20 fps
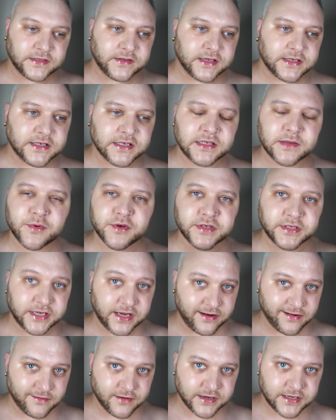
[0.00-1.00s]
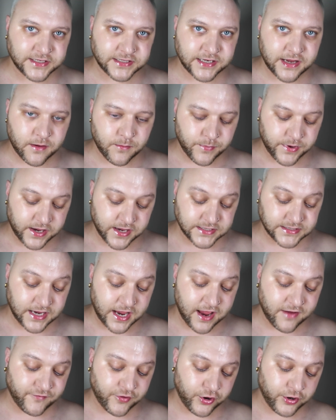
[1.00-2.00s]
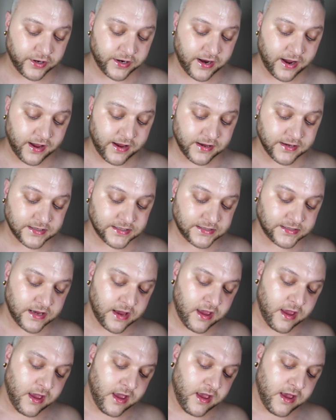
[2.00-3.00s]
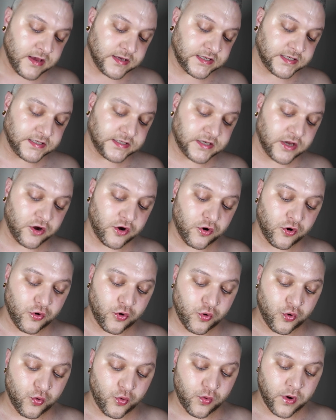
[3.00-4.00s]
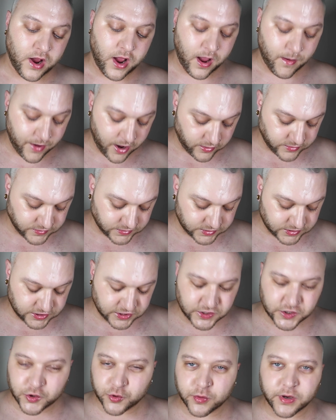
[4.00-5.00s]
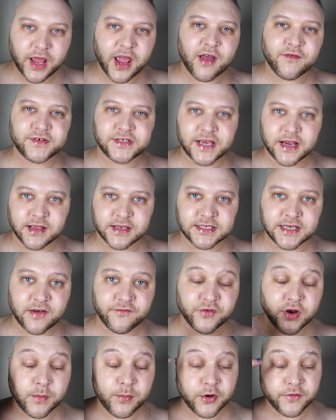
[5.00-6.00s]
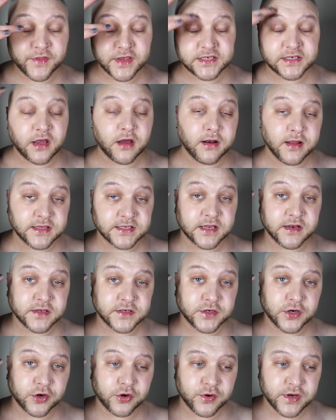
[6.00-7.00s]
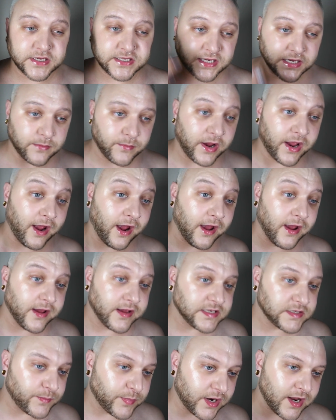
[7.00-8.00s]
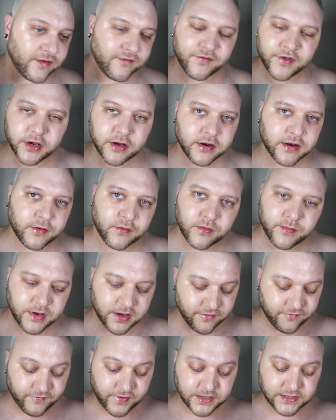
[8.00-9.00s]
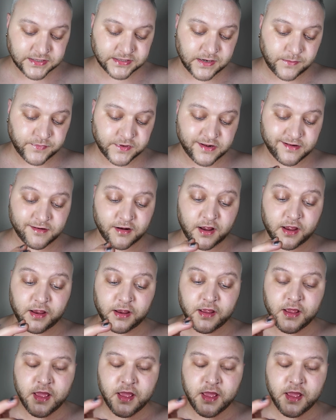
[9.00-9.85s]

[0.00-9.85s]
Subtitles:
This is the most dangerous step because I have hooded eyes. So about 2.5 seconds after I put this on, it's going to start creasing in my eyes, but I figured it would be a fun step to try.